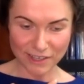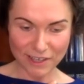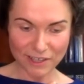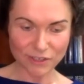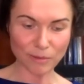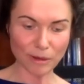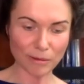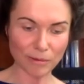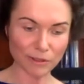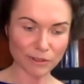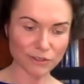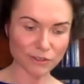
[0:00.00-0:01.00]
she
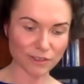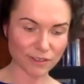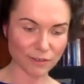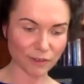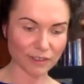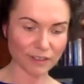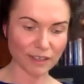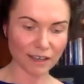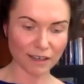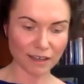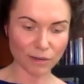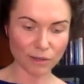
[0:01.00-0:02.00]
published Siegfried
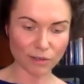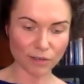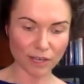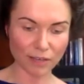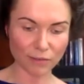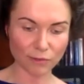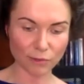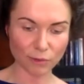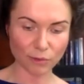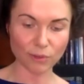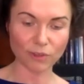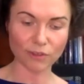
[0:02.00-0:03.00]
Kracauer zur
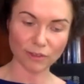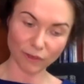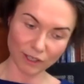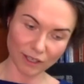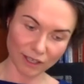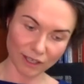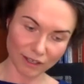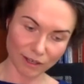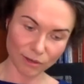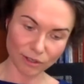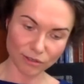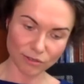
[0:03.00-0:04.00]
Einführung, Siegfried
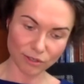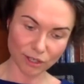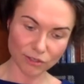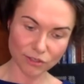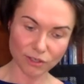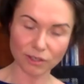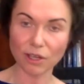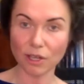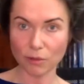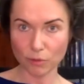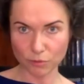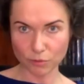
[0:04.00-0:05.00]
Kracauer an Introduction,
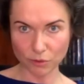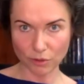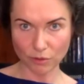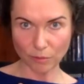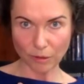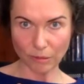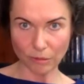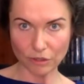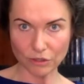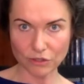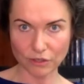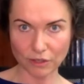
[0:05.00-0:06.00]
which was also
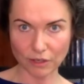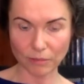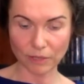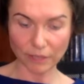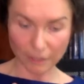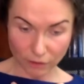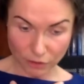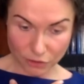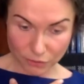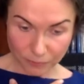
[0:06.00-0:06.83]
published um, in English